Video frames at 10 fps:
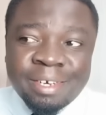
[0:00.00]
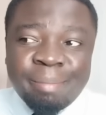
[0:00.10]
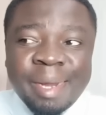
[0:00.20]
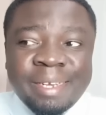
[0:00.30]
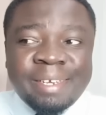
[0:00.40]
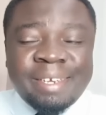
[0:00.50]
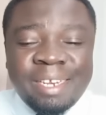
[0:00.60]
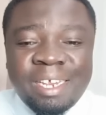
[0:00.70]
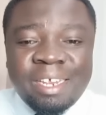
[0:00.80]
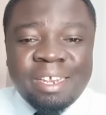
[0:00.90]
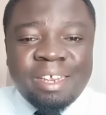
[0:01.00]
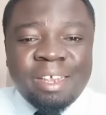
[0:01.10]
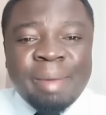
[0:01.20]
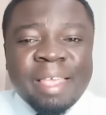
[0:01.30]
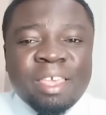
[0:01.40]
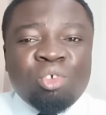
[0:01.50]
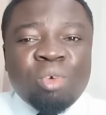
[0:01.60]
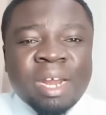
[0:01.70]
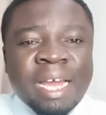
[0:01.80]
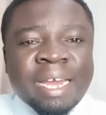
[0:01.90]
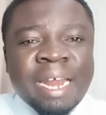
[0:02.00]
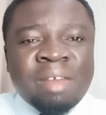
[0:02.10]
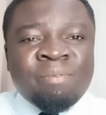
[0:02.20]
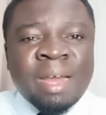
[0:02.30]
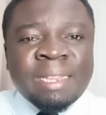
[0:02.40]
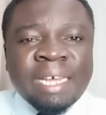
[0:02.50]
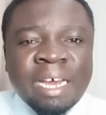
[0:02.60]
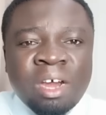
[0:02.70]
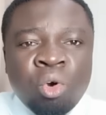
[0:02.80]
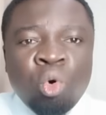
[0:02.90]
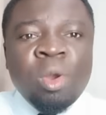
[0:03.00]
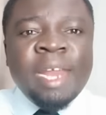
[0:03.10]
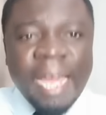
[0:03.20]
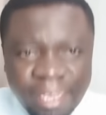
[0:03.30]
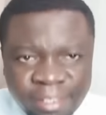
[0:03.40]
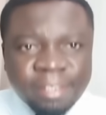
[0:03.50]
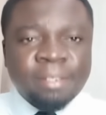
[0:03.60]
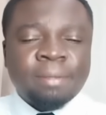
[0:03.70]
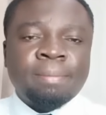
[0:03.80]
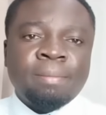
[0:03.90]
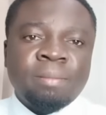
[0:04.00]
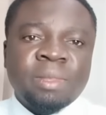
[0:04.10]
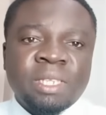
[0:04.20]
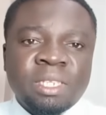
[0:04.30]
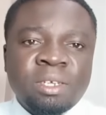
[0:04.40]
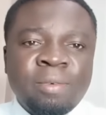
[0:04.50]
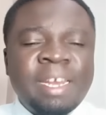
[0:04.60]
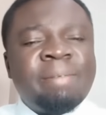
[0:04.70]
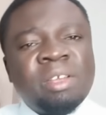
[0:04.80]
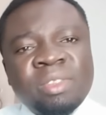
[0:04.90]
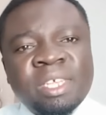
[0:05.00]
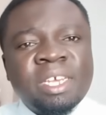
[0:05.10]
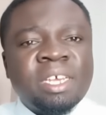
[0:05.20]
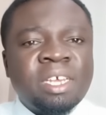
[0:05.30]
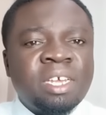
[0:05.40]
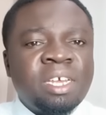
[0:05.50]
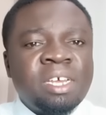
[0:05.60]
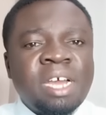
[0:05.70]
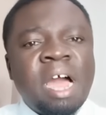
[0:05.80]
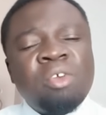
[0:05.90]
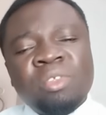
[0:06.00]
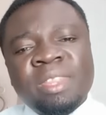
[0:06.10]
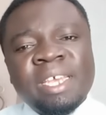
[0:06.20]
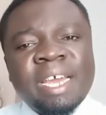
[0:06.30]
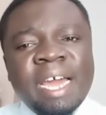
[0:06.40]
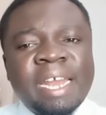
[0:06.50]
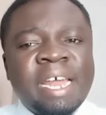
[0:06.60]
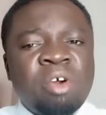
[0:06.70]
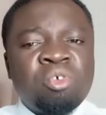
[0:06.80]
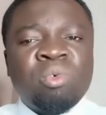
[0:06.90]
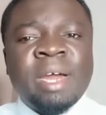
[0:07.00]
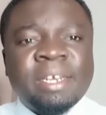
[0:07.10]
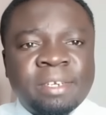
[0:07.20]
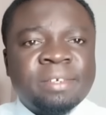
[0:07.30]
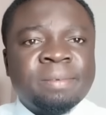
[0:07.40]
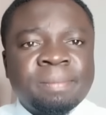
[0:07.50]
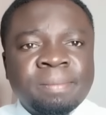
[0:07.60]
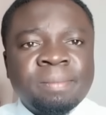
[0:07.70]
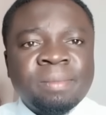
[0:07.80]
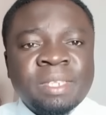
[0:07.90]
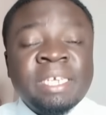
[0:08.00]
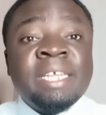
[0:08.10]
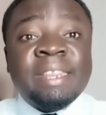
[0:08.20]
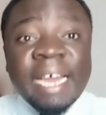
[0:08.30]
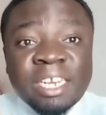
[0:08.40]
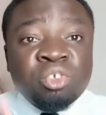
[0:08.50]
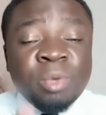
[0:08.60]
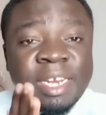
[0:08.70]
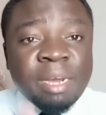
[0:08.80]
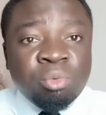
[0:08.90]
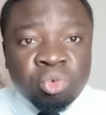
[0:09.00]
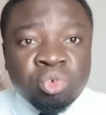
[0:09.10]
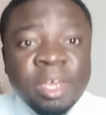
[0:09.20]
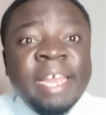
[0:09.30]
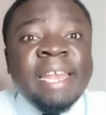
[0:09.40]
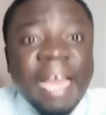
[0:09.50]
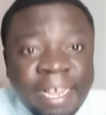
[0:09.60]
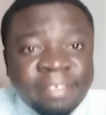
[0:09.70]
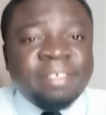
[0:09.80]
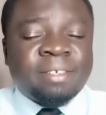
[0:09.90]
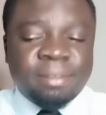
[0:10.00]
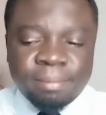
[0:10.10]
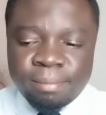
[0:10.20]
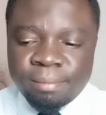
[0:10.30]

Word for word: But imagine you are a grandfather who lies whenever you think, how you think, and how you want. That is William Ruto. He lies.